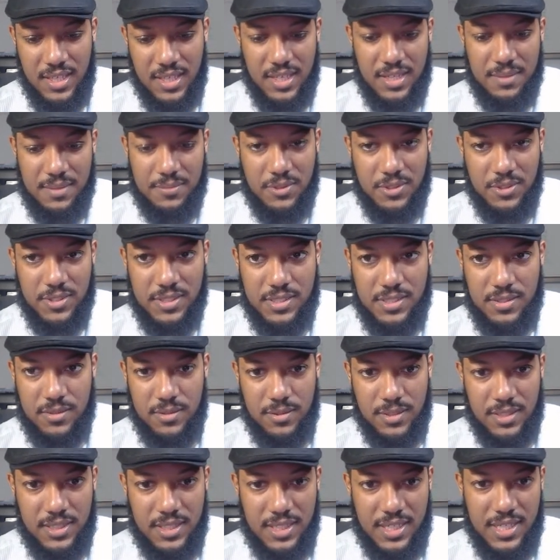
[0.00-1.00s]
I'm going
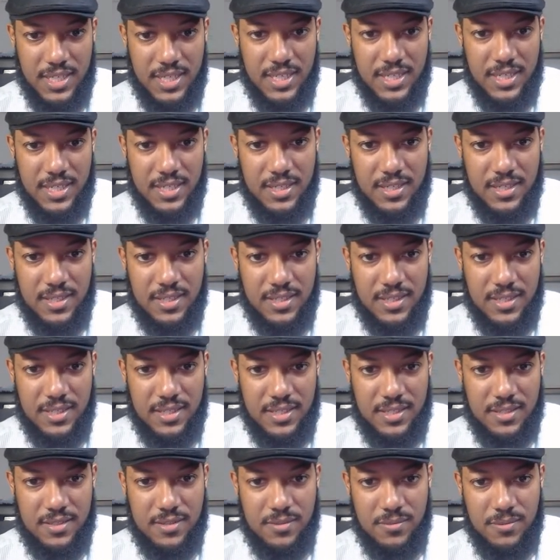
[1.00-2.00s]
to align
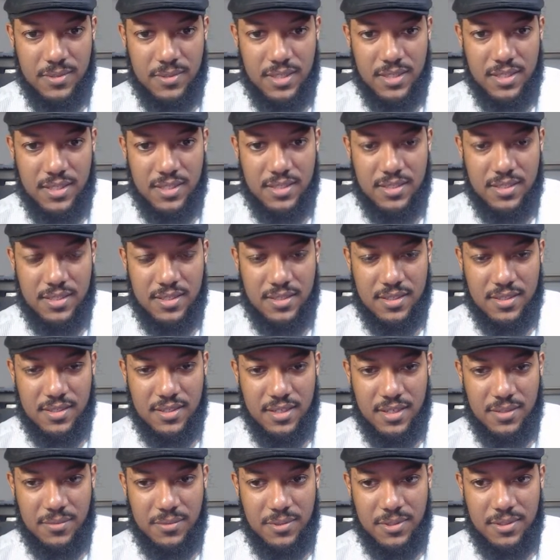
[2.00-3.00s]
this with this
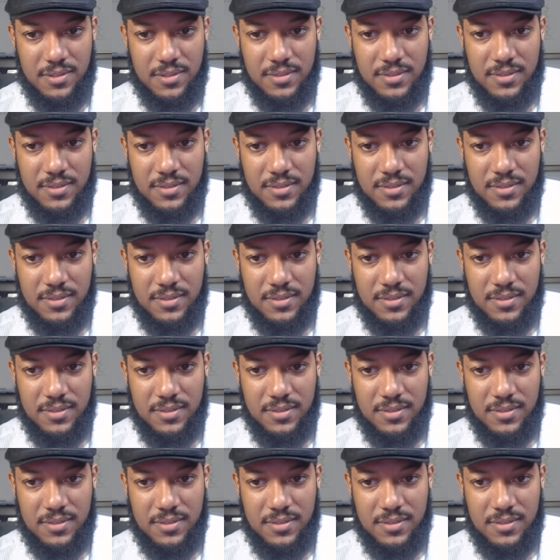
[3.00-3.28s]
inside wall.